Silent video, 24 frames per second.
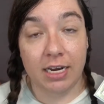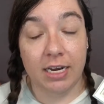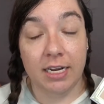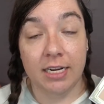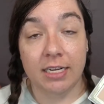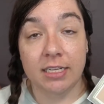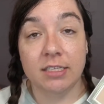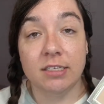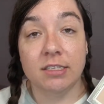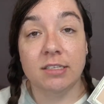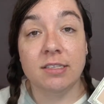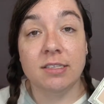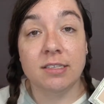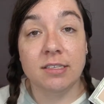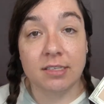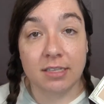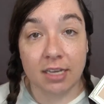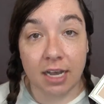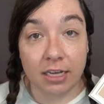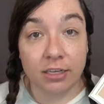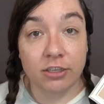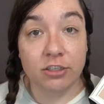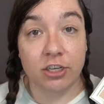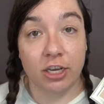It is
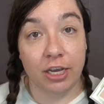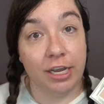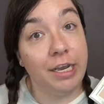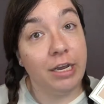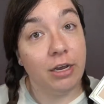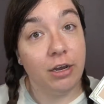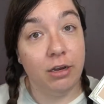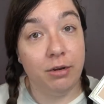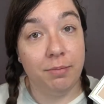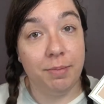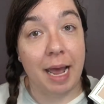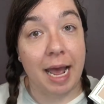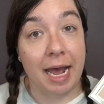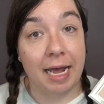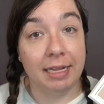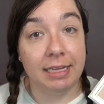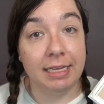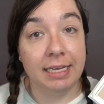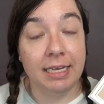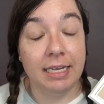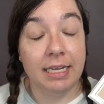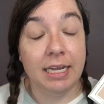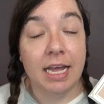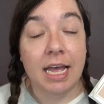such a good
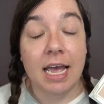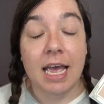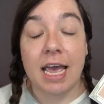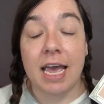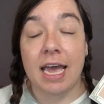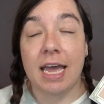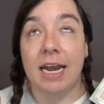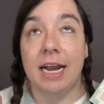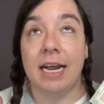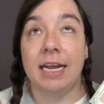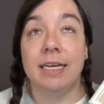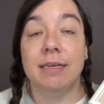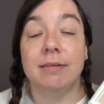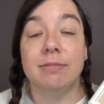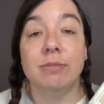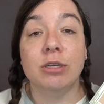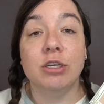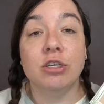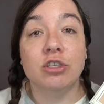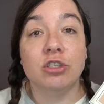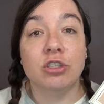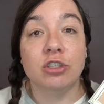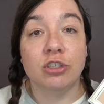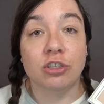palette and I
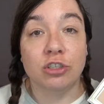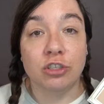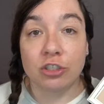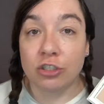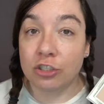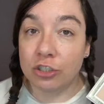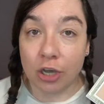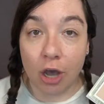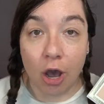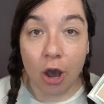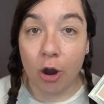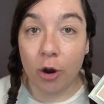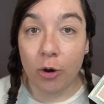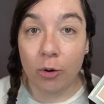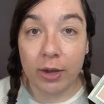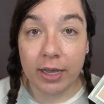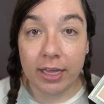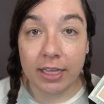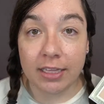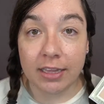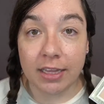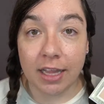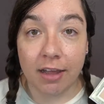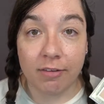am so
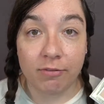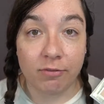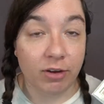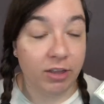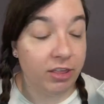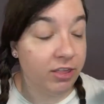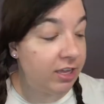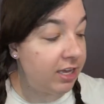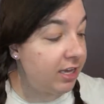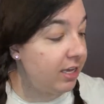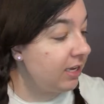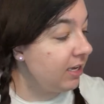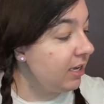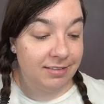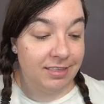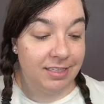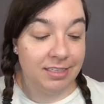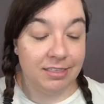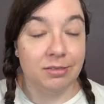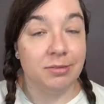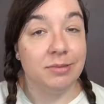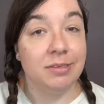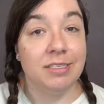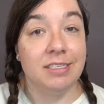in love with it.
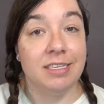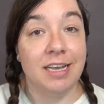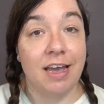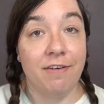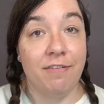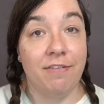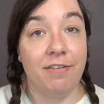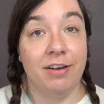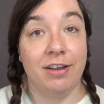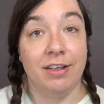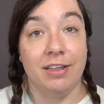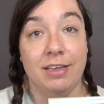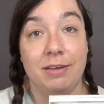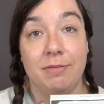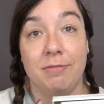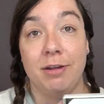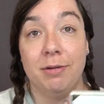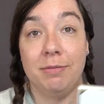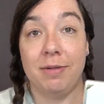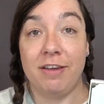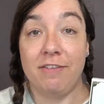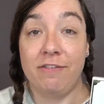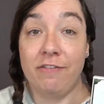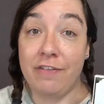This was definitely one
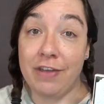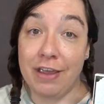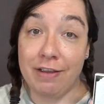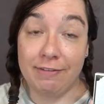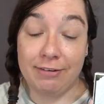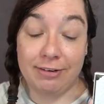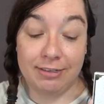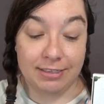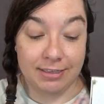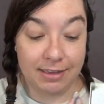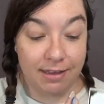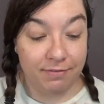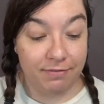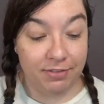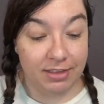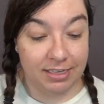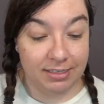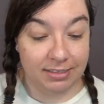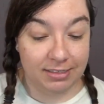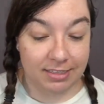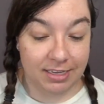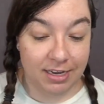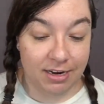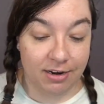of my favorites of
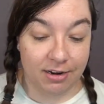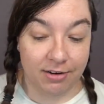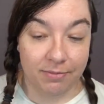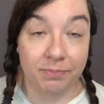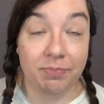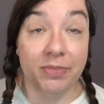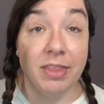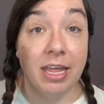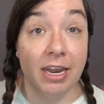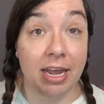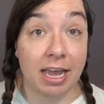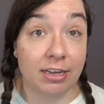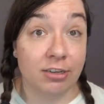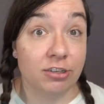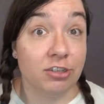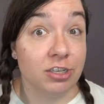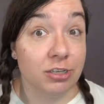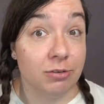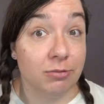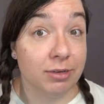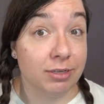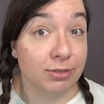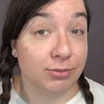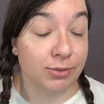this year. That
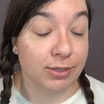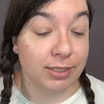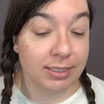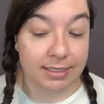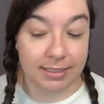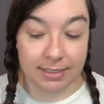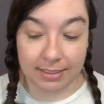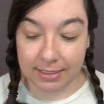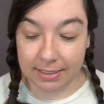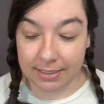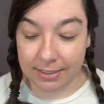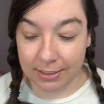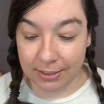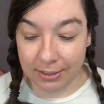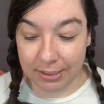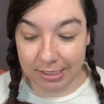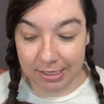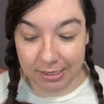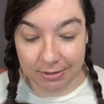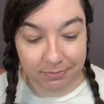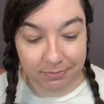actually was released this year too.